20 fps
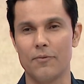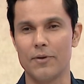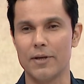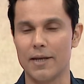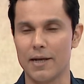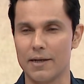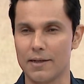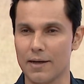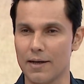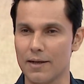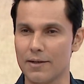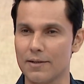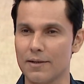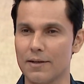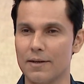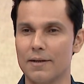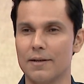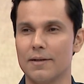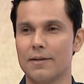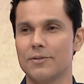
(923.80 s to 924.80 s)
we get our
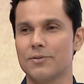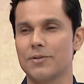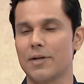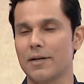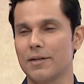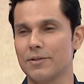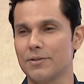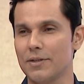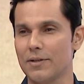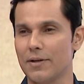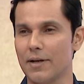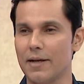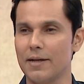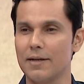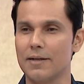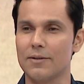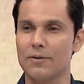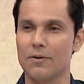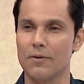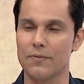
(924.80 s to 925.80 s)
uh, strategy
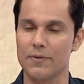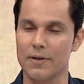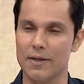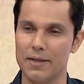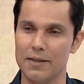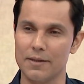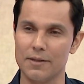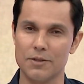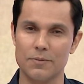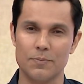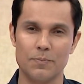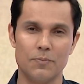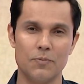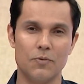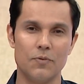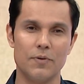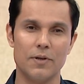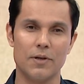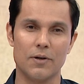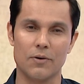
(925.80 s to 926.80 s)
right of getting this
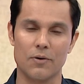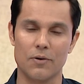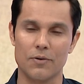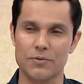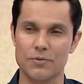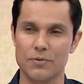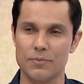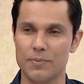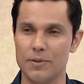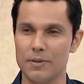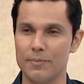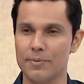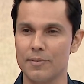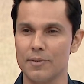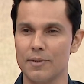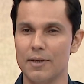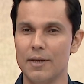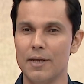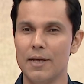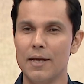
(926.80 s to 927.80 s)
movie across to
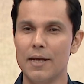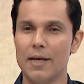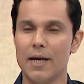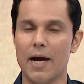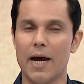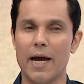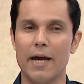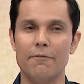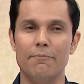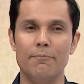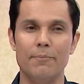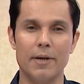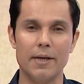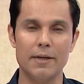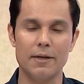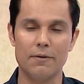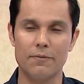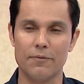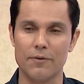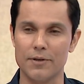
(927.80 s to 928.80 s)
people. I have
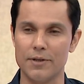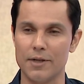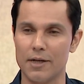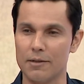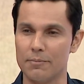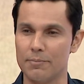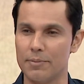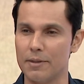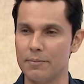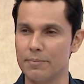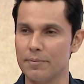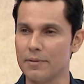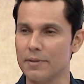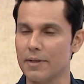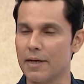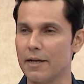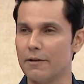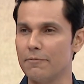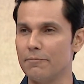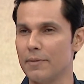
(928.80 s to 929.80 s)
made it for young people.
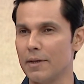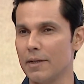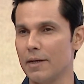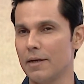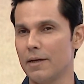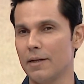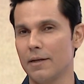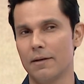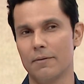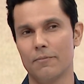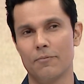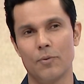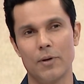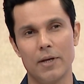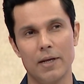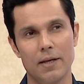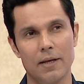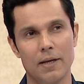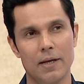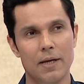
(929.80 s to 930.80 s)
I have made it in a
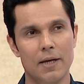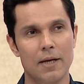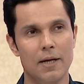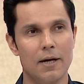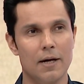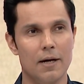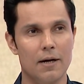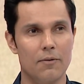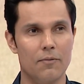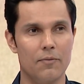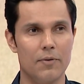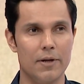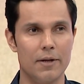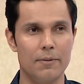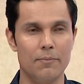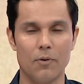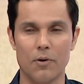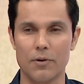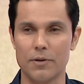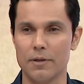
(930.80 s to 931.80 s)
way a very
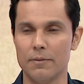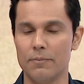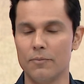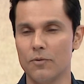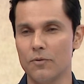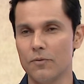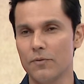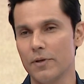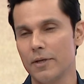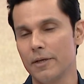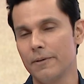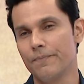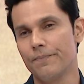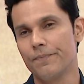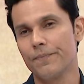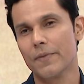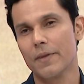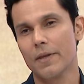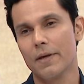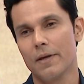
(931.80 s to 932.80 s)
modern movie
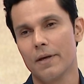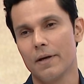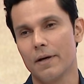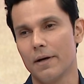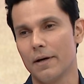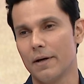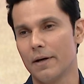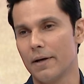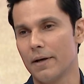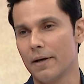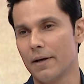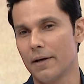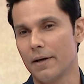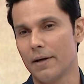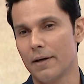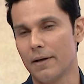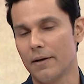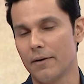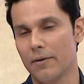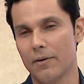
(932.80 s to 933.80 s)
uh, uh,
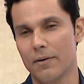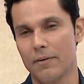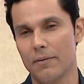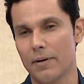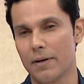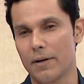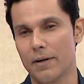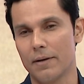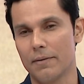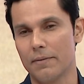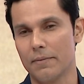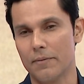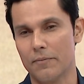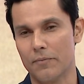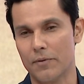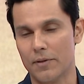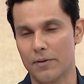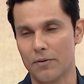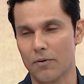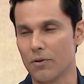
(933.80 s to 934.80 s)
uh
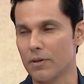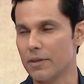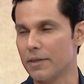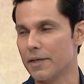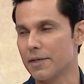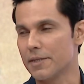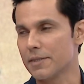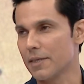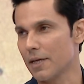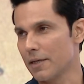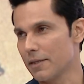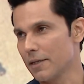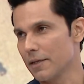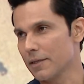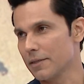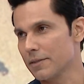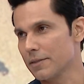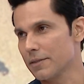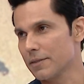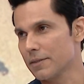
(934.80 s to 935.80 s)
with all the
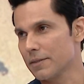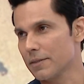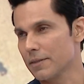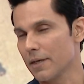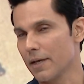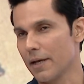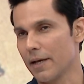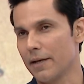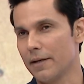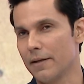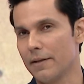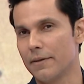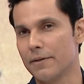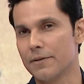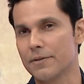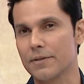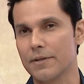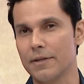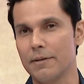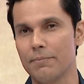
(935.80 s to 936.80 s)
aesthetics and the
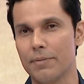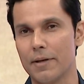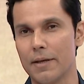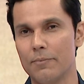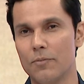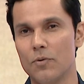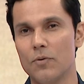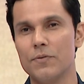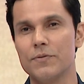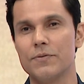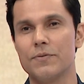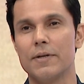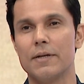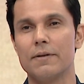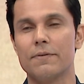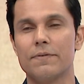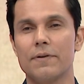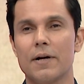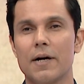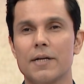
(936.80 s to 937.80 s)
screenplay moves very
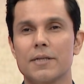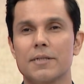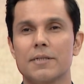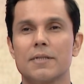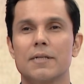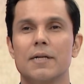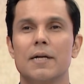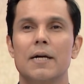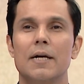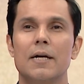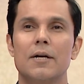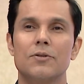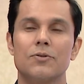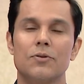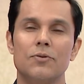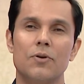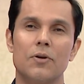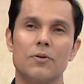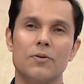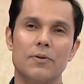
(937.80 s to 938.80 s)
fast.
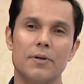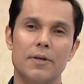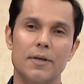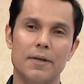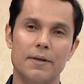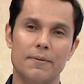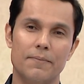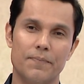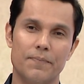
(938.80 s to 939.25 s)
So not only